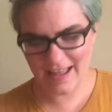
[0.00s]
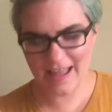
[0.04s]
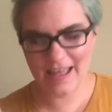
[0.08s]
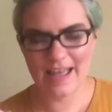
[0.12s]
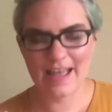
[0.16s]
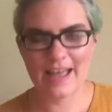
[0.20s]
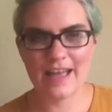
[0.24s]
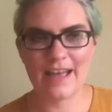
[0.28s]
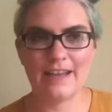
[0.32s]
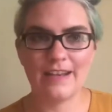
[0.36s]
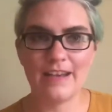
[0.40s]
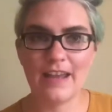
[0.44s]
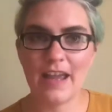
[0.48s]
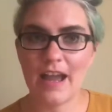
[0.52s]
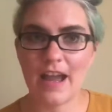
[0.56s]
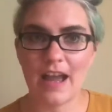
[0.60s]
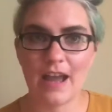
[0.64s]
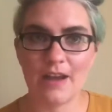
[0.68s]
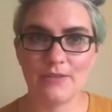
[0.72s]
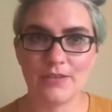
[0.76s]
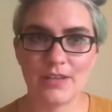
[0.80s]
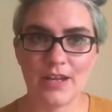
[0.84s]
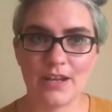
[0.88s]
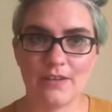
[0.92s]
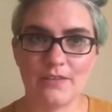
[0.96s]
And yeah,
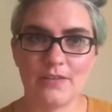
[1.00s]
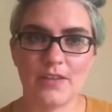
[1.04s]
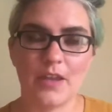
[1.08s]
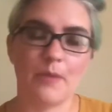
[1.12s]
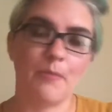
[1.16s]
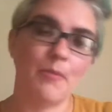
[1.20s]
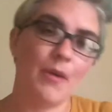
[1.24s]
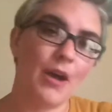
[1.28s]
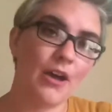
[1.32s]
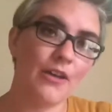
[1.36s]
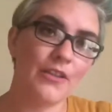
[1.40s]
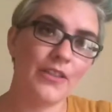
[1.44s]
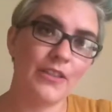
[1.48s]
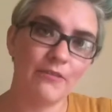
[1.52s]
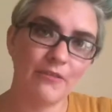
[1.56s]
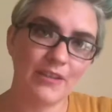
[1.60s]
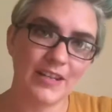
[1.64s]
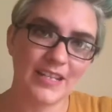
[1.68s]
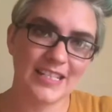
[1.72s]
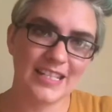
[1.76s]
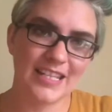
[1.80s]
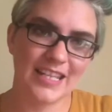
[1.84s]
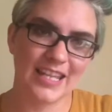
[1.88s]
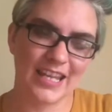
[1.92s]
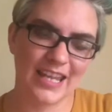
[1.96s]
I was out of there. But all the
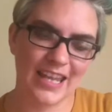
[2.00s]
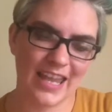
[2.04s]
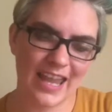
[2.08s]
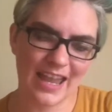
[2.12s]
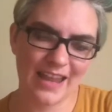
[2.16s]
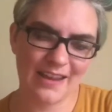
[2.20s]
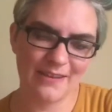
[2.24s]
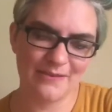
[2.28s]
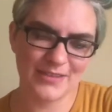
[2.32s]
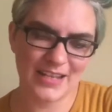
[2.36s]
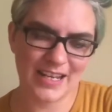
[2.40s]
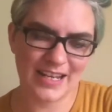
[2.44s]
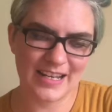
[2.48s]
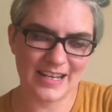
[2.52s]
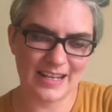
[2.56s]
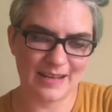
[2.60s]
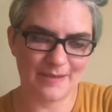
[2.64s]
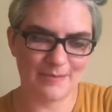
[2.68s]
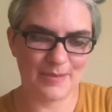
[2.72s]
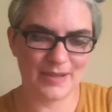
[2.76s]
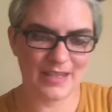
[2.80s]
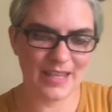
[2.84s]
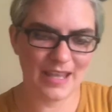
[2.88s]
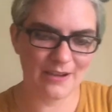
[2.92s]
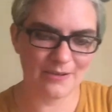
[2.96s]
rest of the caves I
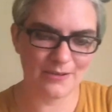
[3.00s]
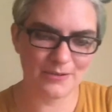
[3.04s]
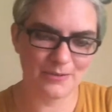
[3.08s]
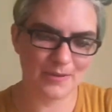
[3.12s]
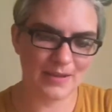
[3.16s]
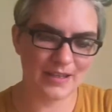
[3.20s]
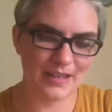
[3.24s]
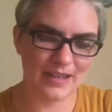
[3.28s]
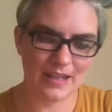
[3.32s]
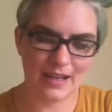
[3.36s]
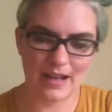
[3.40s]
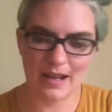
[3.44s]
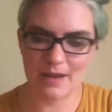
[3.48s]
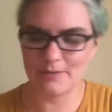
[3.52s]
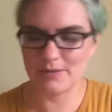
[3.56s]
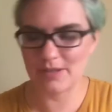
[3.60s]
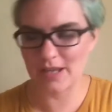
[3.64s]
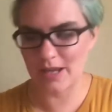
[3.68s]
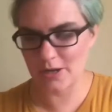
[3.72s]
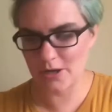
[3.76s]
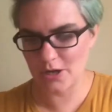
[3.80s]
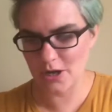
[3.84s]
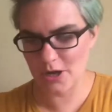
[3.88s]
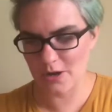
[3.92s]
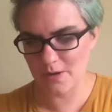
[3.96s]
did, but that was one that I was
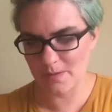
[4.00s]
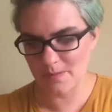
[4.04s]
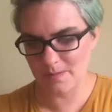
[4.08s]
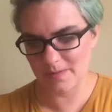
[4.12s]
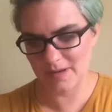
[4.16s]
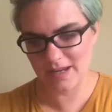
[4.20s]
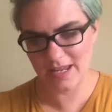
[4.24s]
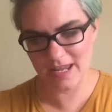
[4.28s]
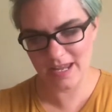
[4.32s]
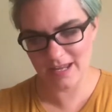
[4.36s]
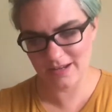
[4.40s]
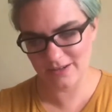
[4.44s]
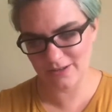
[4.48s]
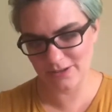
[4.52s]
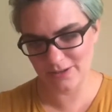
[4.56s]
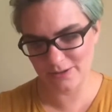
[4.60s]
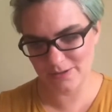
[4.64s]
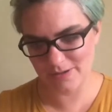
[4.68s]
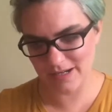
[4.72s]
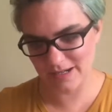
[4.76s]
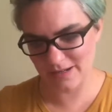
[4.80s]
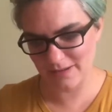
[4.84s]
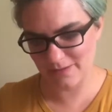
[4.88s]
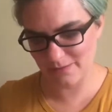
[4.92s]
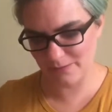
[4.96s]
like, nope, can't do
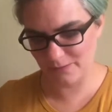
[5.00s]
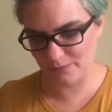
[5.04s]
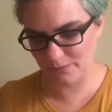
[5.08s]
it.